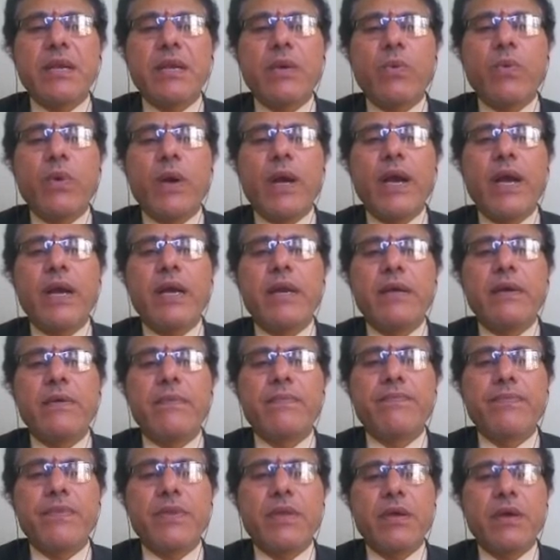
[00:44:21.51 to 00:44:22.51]
required
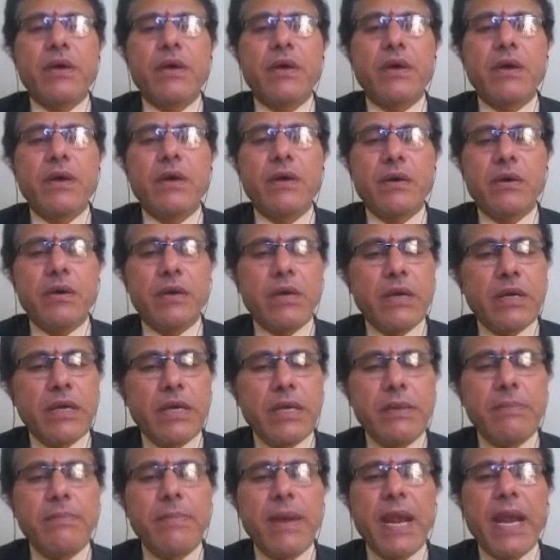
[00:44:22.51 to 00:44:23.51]

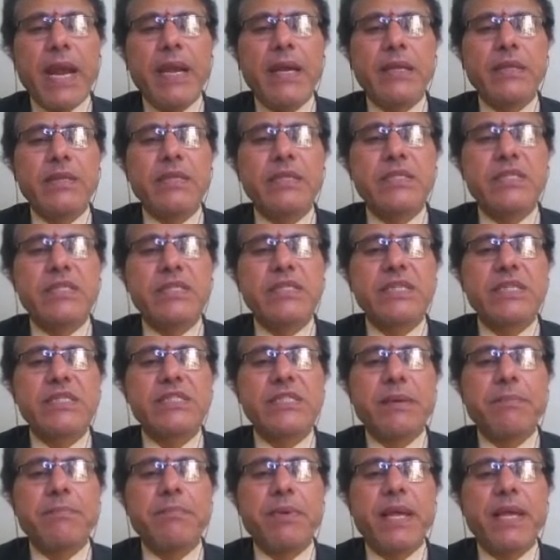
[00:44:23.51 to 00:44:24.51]
demand. This is the
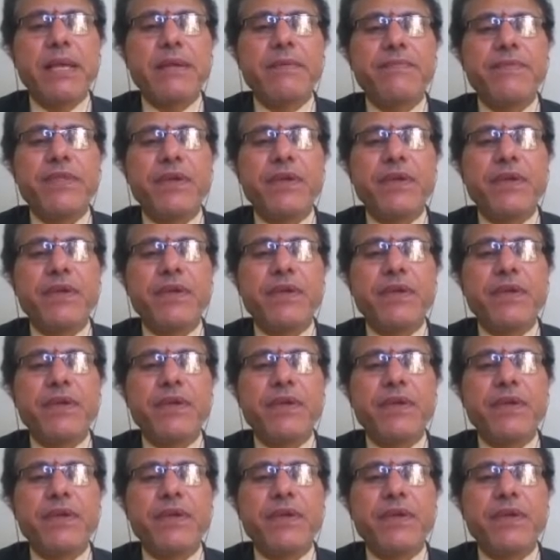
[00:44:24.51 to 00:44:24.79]
supply.